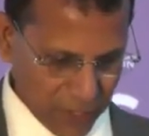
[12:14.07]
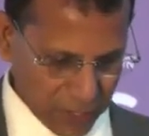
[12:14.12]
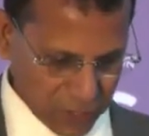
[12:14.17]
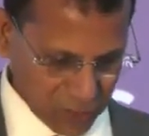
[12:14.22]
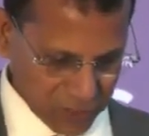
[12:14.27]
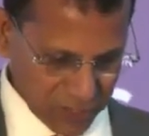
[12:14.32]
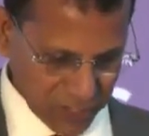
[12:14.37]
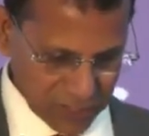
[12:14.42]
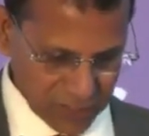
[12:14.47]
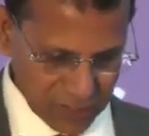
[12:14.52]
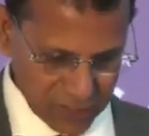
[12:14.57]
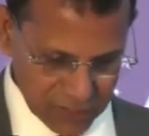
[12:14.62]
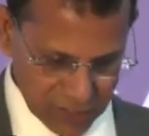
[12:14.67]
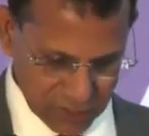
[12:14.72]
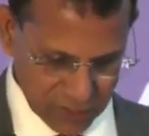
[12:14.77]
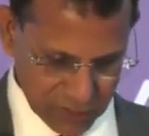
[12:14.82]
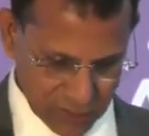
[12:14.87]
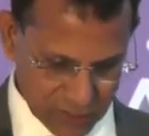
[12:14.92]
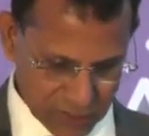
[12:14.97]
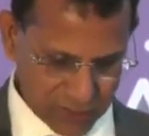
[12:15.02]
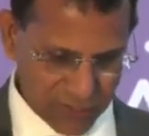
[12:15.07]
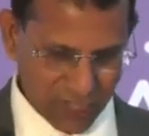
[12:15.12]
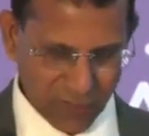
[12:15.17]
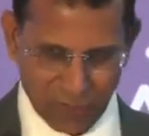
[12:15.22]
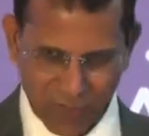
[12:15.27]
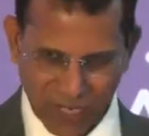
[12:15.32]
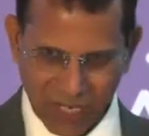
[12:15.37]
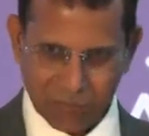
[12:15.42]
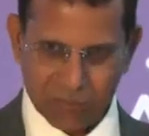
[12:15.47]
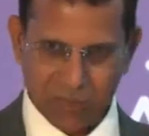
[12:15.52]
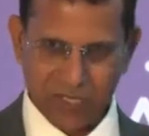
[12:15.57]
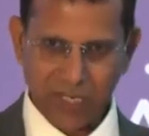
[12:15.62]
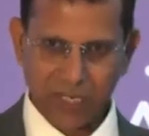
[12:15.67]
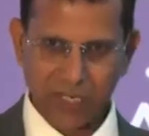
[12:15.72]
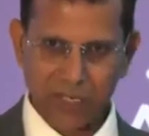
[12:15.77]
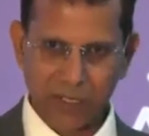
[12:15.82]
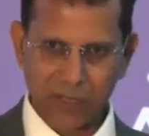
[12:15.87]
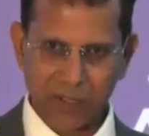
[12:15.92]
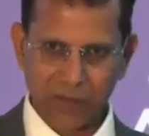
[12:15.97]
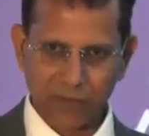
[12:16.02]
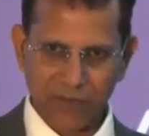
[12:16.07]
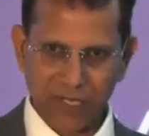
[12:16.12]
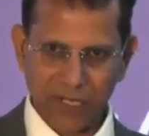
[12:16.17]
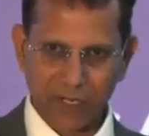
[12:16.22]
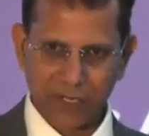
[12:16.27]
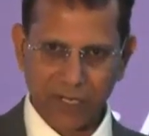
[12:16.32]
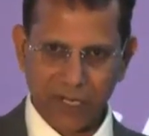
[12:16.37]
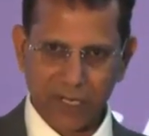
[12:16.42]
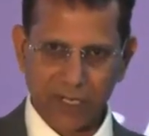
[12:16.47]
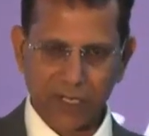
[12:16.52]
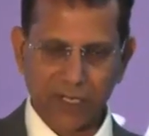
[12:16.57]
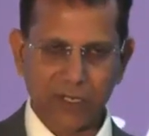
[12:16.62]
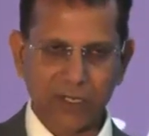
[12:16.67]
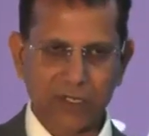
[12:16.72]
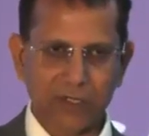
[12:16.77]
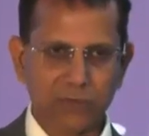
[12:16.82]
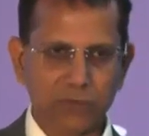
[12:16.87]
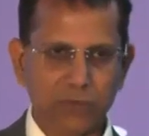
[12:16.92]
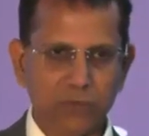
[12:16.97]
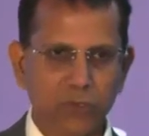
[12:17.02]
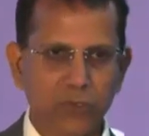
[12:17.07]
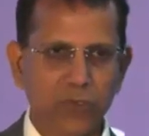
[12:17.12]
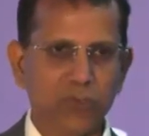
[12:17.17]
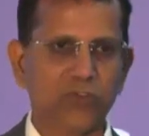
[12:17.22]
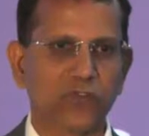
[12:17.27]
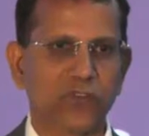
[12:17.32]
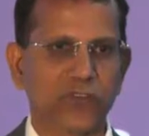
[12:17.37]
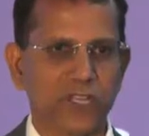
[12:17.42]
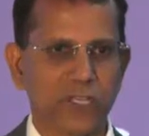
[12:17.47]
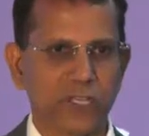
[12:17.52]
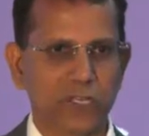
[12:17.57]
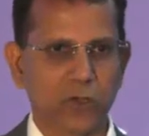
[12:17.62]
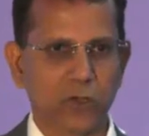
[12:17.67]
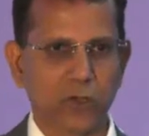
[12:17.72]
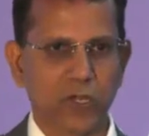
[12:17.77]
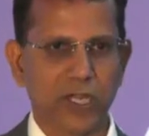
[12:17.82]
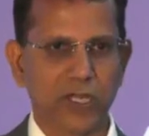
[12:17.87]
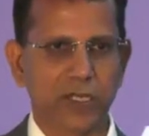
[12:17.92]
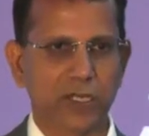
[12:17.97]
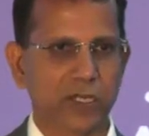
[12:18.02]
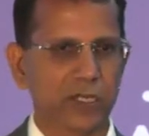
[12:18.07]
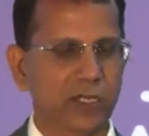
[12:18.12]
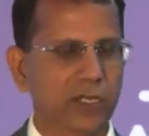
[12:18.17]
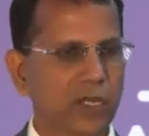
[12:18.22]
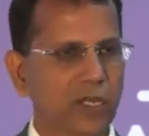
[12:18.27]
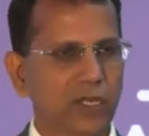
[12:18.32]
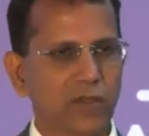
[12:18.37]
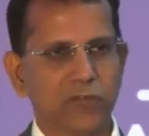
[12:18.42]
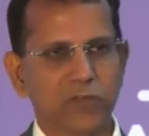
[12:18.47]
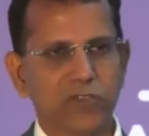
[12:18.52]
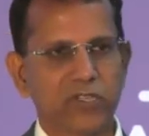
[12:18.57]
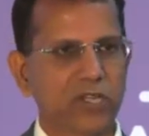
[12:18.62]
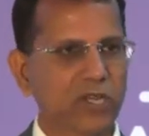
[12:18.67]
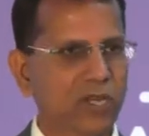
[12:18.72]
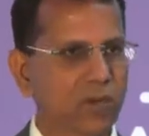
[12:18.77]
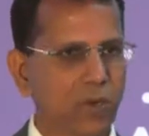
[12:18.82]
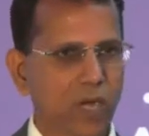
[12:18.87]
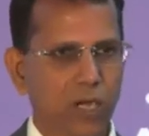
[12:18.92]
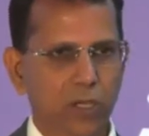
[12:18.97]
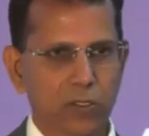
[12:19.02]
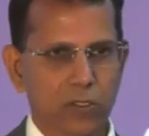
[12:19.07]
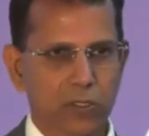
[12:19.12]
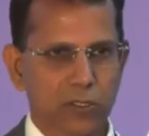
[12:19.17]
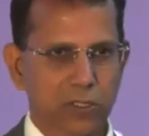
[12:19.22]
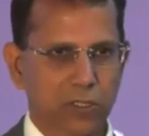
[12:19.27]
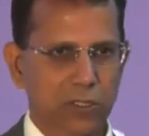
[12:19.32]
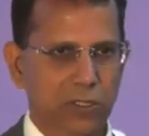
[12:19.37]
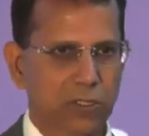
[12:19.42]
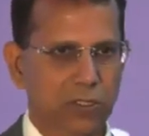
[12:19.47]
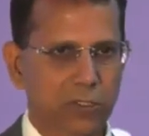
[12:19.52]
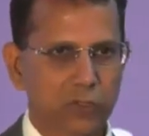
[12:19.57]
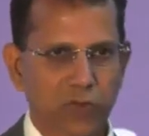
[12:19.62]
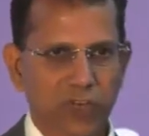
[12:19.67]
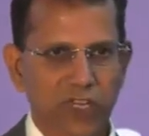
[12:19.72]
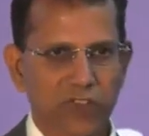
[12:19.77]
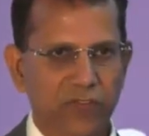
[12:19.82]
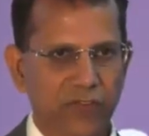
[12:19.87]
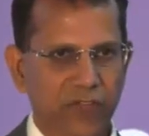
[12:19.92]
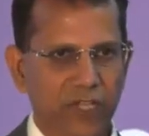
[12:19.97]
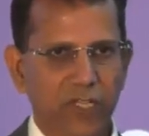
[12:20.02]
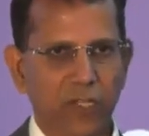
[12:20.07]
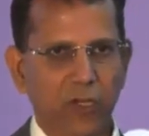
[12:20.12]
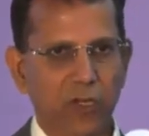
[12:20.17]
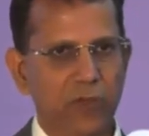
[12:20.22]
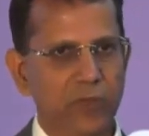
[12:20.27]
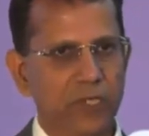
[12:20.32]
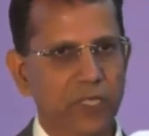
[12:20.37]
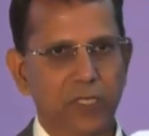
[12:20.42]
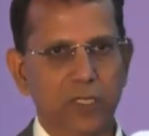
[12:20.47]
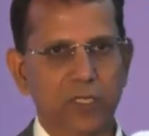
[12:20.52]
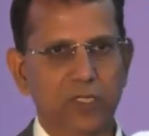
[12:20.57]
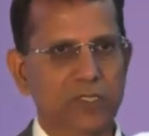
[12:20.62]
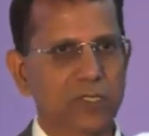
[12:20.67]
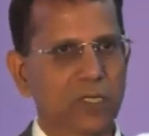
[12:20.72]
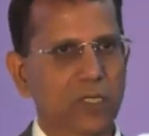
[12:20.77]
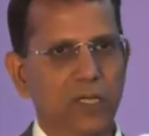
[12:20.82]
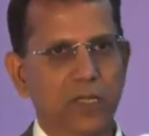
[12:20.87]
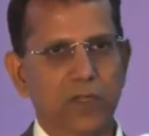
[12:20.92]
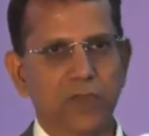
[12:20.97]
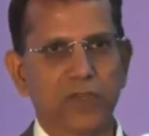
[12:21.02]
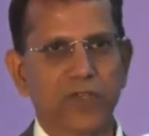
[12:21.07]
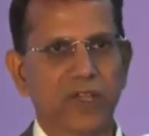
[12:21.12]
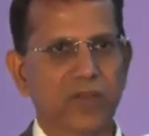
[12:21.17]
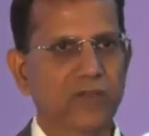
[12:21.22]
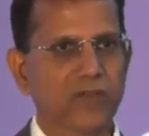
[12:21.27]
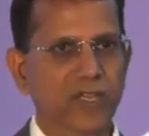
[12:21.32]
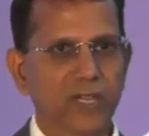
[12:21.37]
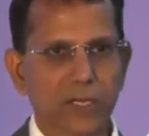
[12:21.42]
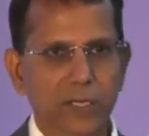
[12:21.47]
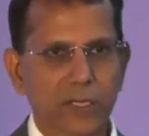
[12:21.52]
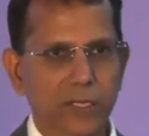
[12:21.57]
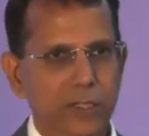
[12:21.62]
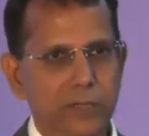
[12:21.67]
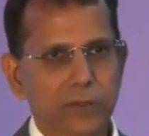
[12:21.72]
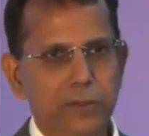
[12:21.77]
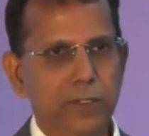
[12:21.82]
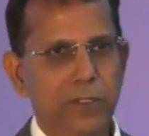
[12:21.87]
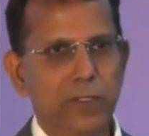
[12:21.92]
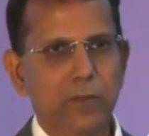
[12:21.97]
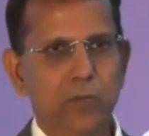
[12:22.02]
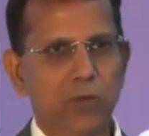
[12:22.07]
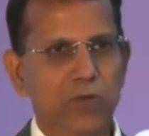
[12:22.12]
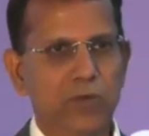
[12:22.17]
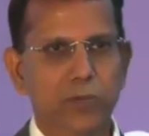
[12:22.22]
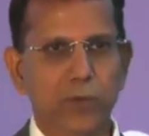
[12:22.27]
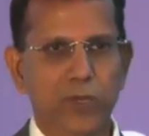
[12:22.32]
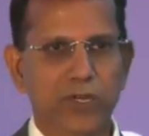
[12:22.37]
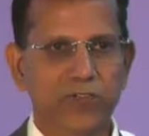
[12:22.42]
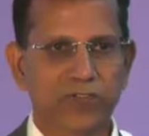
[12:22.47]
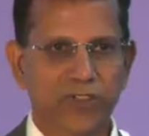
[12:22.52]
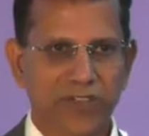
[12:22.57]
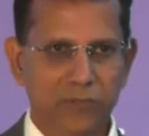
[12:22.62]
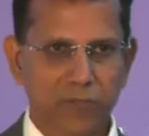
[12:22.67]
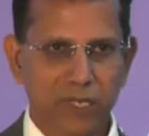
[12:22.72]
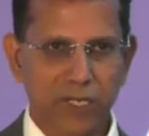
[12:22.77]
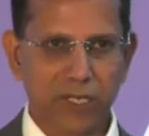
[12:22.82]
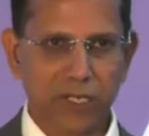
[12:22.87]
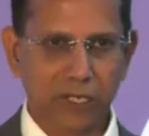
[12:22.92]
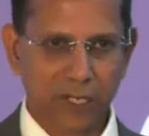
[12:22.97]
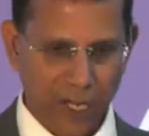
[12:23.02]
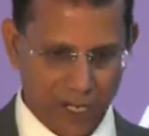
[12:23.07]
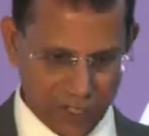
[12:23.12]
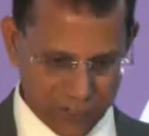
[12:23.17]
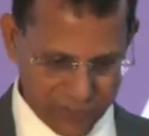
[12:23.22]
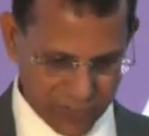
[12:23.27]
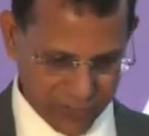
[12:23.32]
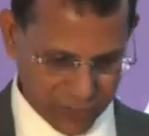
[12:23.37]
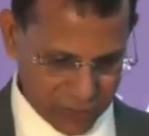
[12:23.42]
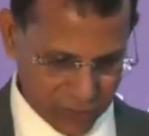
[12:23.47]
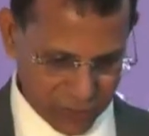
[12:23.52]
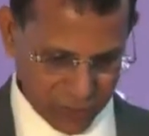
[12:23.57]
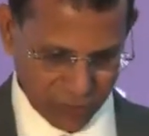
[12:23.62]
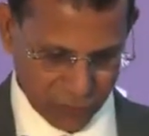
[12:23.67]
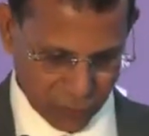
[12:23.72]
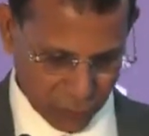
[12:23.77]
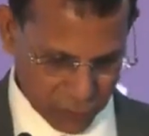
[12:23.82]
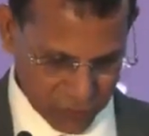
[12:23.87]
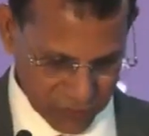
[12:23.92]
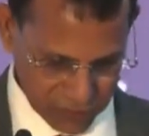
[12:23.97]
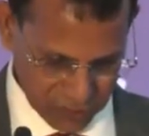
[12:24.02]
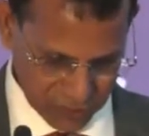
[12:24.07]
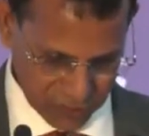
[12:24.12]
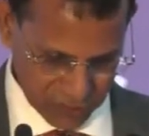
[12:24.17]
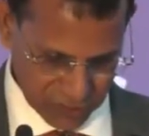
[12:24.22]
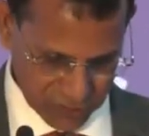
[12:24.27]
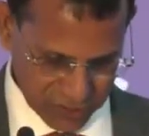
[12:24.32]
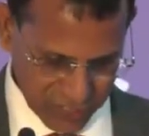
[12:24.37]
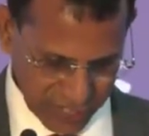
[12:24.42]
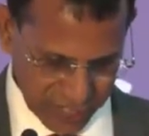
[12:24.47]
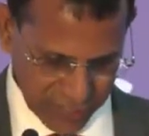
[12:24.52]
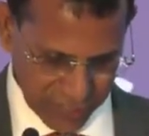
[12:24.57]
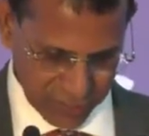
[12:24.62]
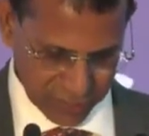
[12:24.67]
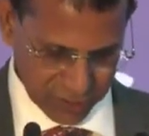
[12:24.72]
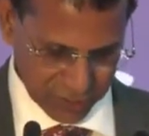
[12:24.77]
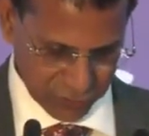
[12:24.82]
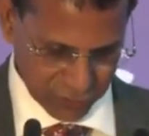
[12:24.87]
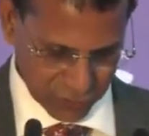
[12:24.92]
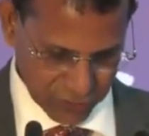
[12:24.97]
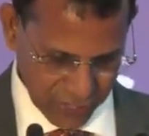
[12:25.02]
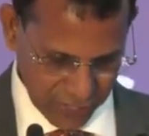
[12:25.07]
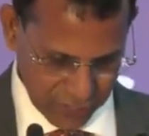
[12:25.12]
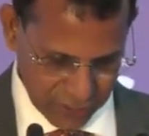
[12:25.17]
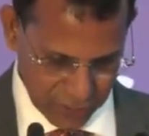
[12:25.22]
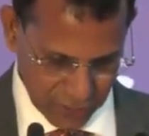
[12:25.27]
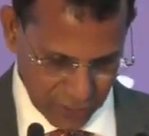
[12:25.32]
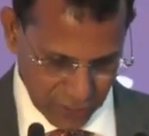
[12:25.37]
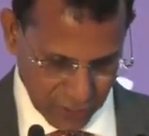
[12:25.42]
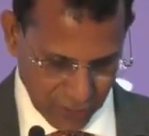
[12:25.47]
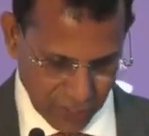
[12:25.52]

So that becomes we are really beautifully located within about 25 kilometers. We have nearly 1.5 million car sets. So therefore, this is dedicated for that.